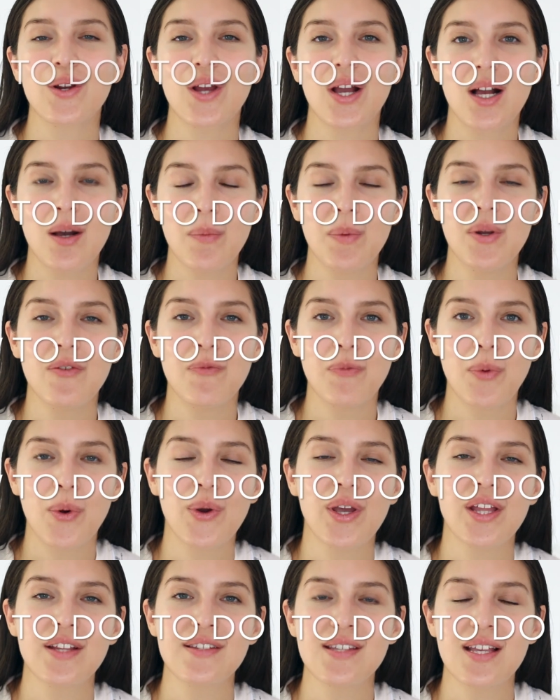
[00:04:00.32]
a couple of
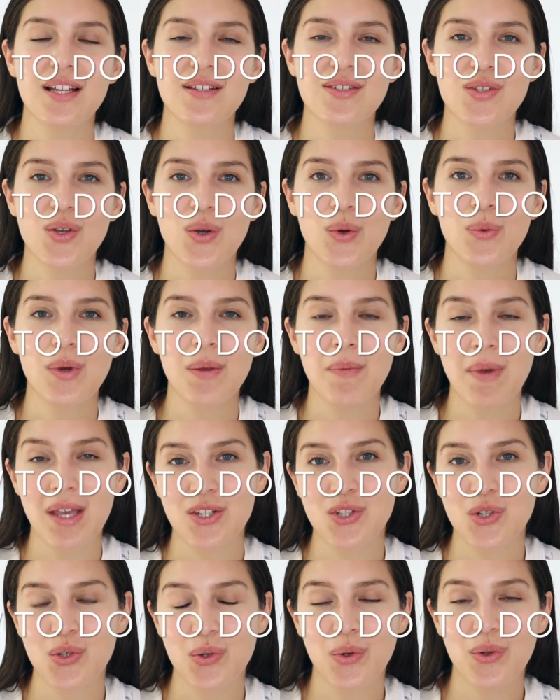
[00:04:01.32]
points so we make
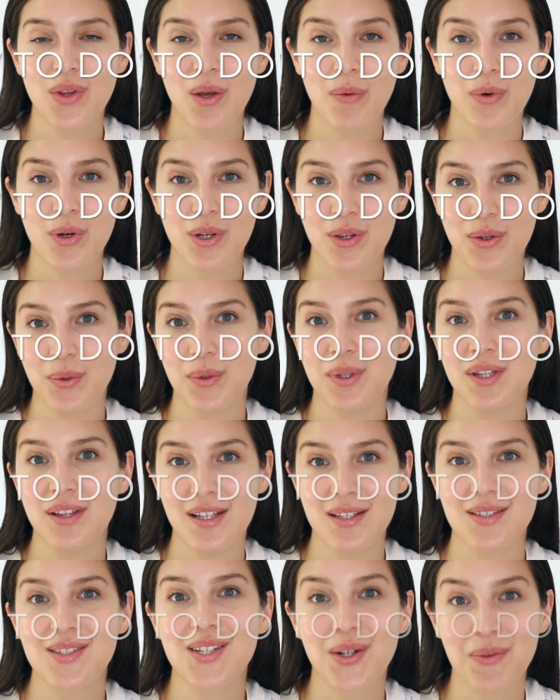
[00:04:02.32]
sure that we're doing
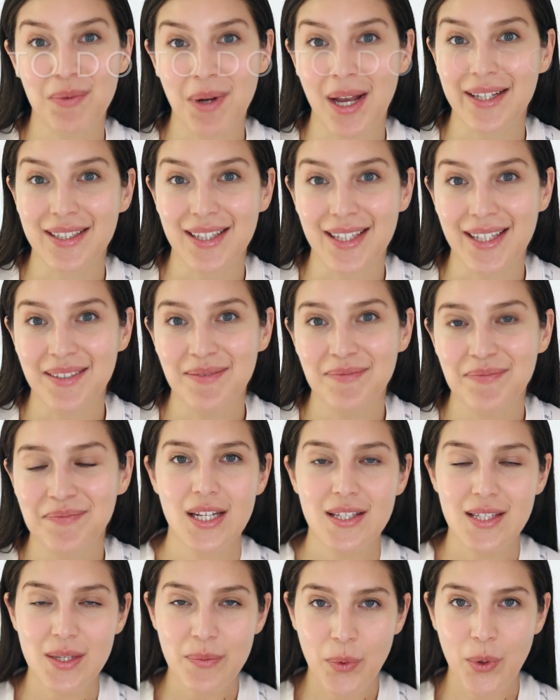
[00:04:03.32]
this correctly.
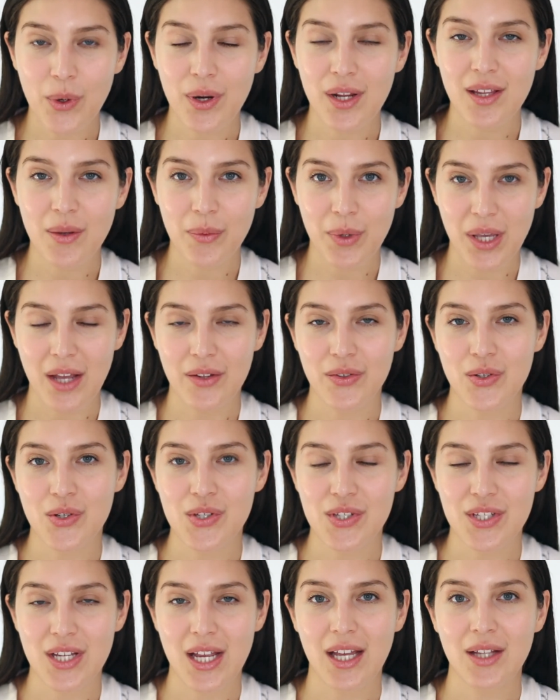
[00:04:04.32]
It is important that we
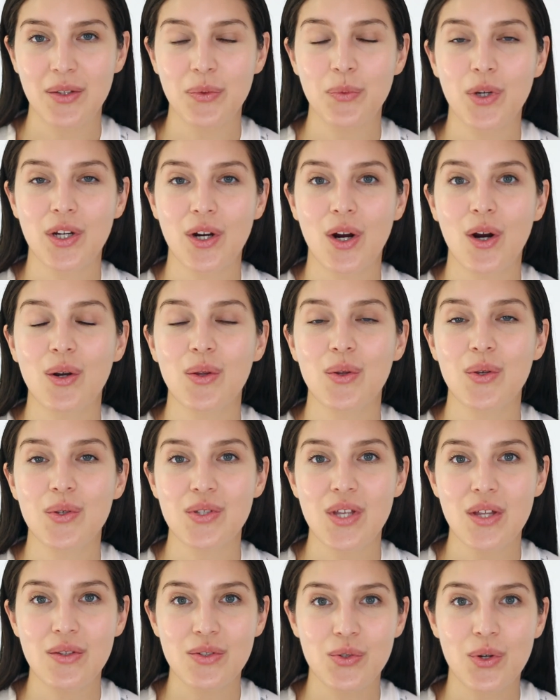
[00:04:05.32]
understand what are
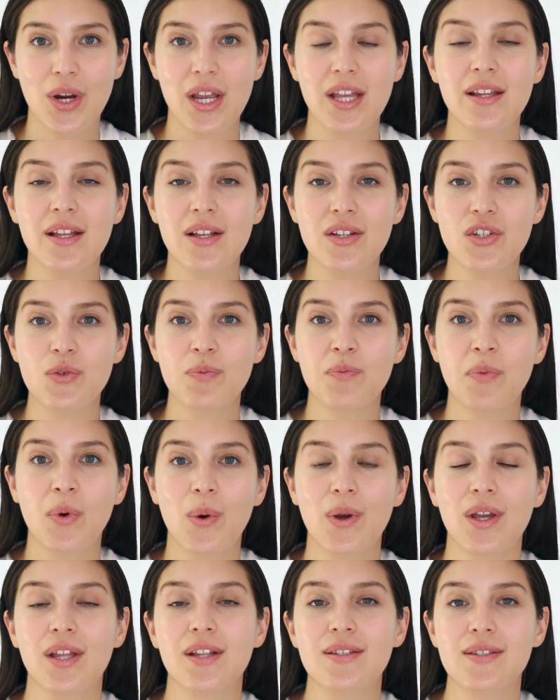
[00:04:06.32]
those drainage
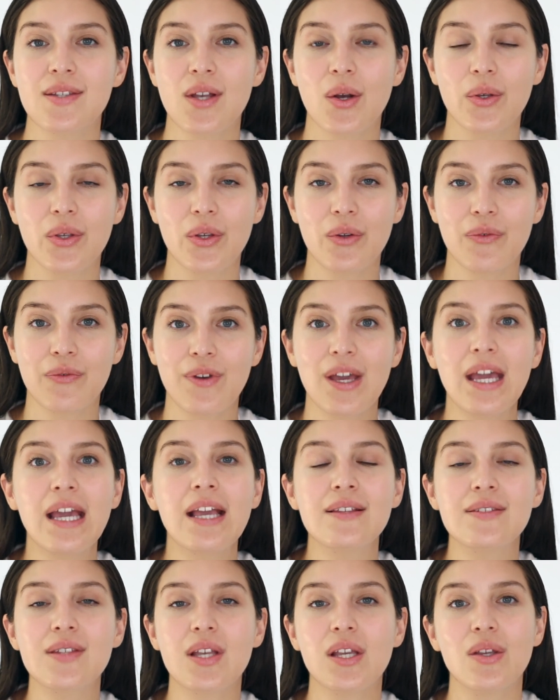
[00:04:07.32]
points on your
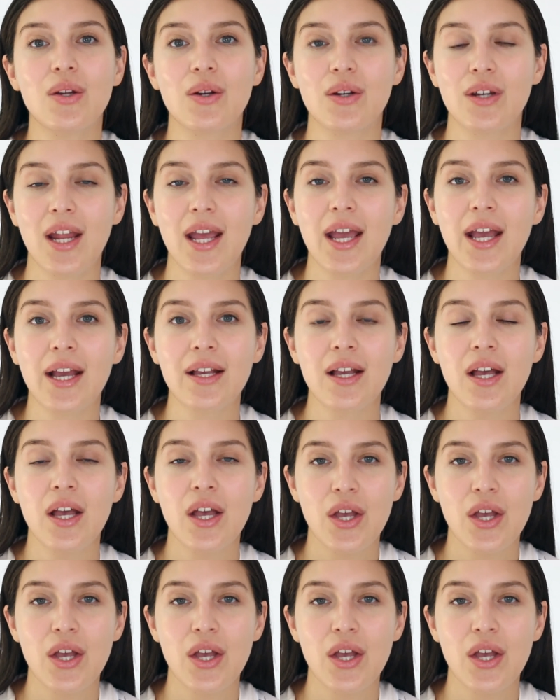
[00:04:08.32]
face and your neck